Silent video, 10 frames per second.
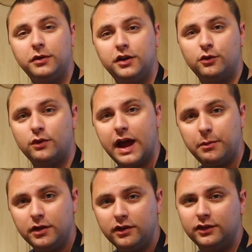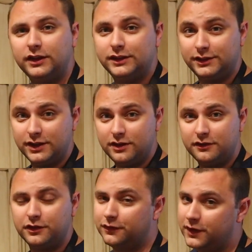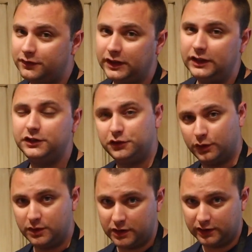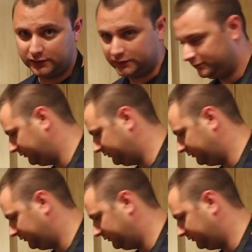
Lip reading: I'm going to wrap it and let it sit for 15-20 minutes.